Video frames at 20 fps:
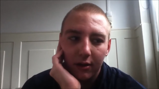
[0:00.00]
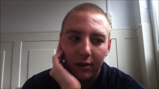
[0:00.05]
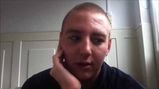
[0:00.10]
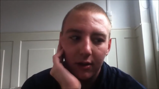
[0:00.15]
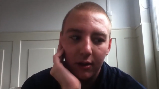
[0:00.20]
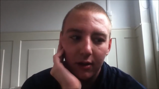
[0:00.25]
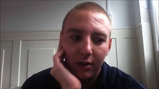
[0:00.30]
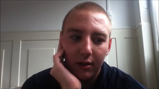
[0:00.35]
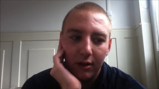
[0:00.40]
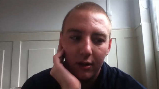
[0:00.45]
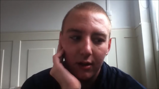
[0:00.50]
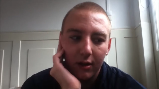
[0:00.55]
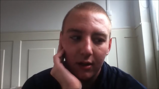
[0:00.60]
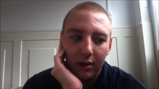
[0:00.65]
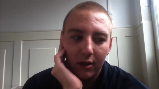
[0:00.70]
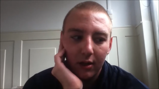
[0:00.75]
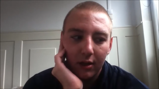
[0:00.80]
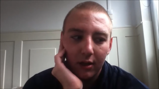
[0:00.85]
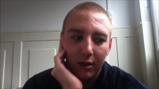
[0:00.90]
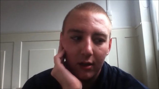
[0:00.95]

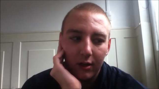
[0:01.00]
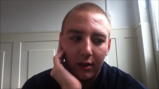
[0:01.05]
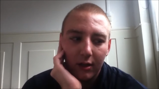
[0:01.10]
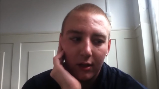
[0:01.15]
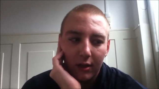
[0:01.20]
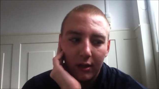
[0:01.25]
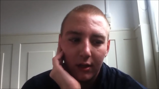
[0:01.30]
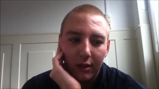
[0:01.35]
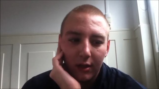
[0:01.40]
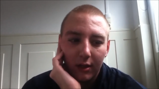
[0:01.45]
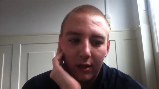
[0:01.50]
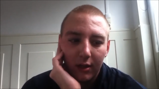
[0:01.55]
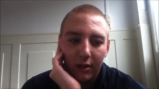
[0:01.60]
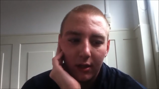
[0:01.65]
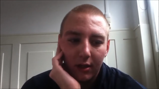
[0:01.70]
No one is speaking in this clip.